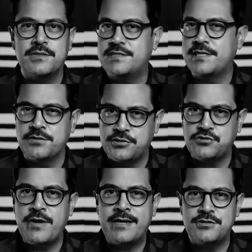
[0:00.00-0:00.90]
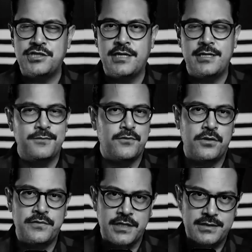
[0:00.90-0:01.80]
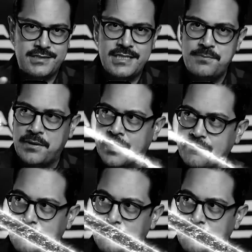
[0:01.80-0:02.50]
particular strategy involving a teapot